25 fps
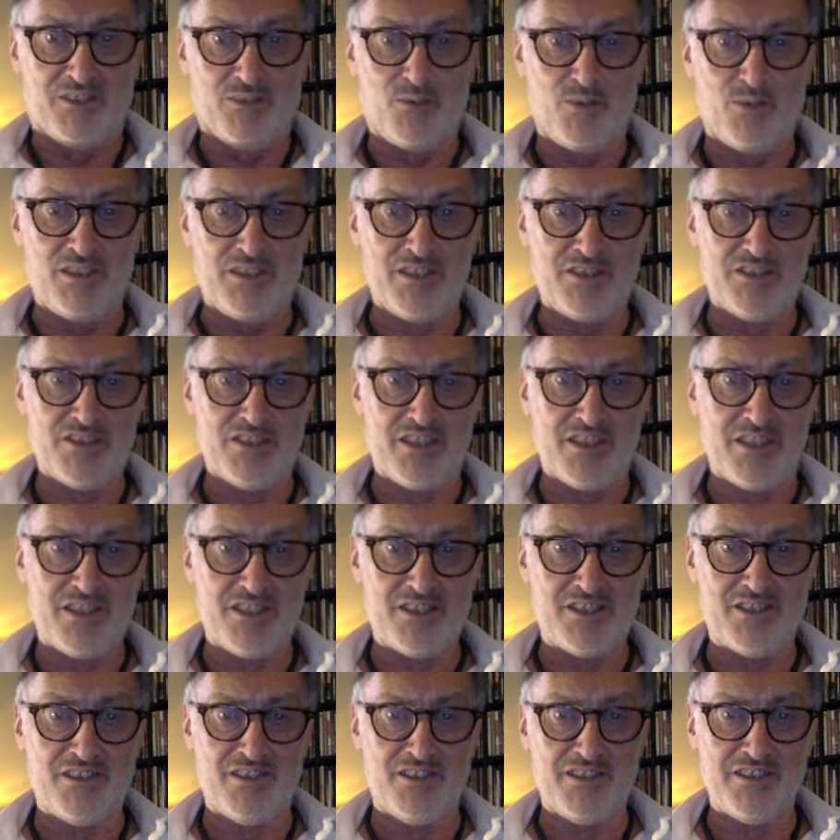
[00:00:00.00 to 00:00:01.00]
well into
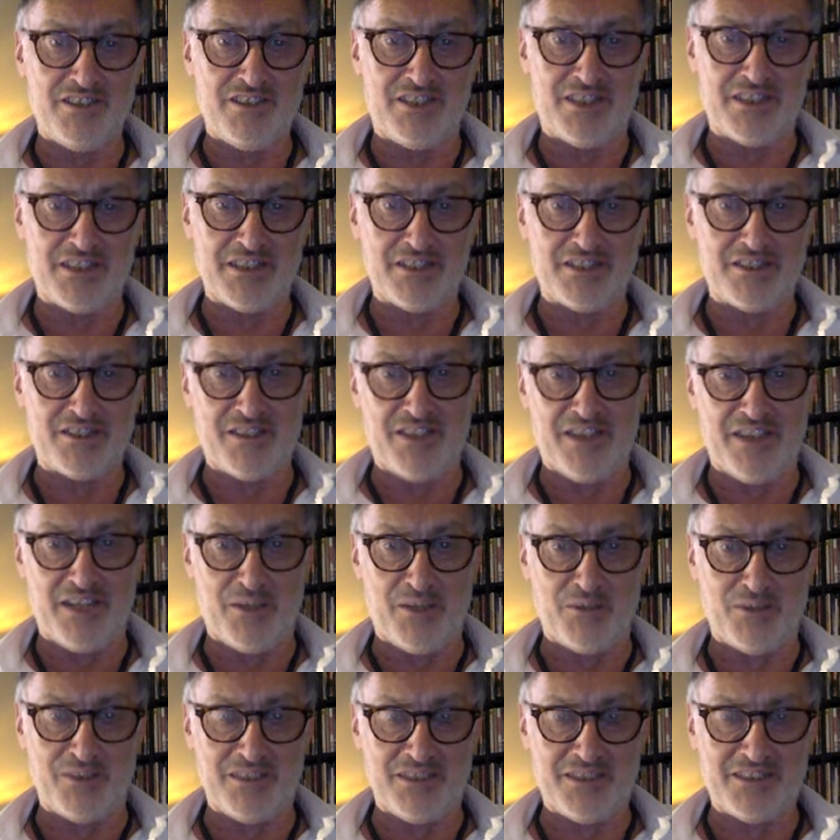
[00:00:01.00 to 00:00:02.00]
his nineties
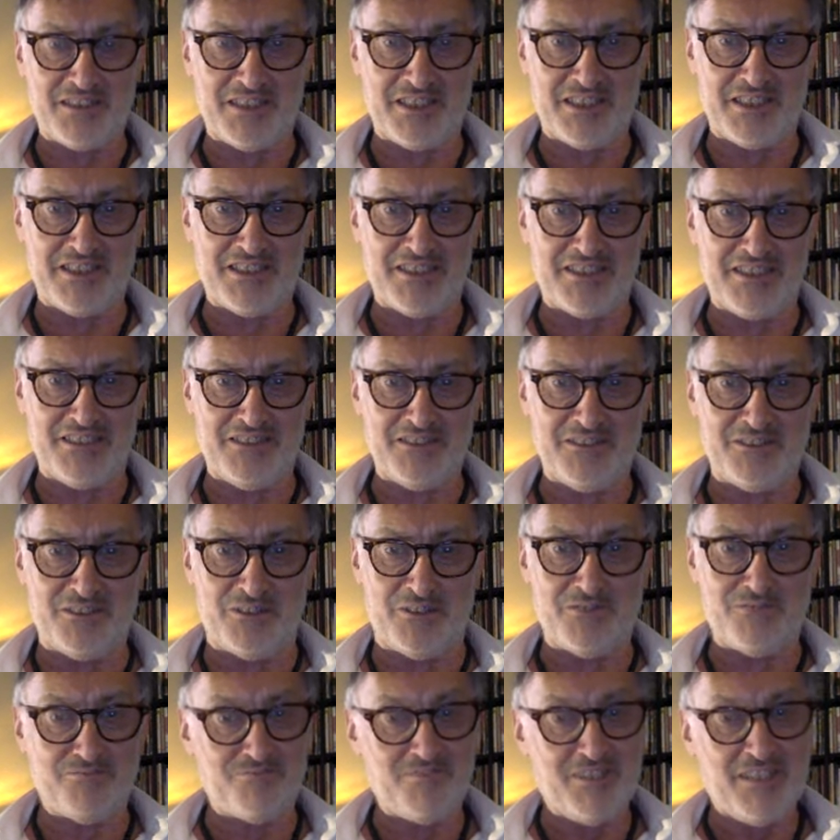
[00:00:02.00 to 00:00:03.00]
now, and I think, uh, you
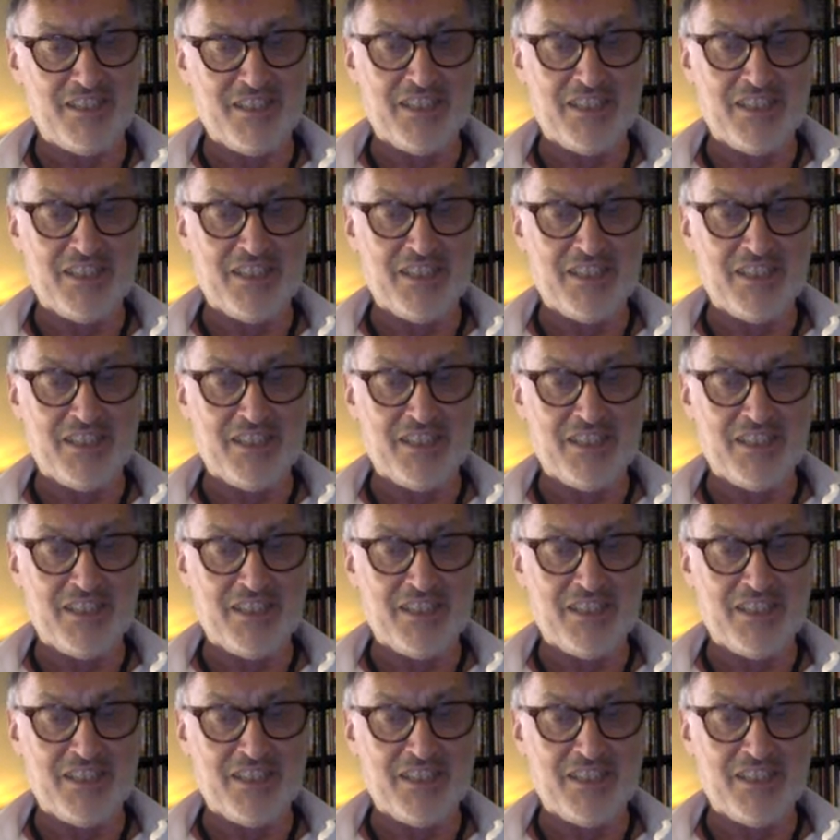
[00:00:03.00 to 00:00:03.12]
know,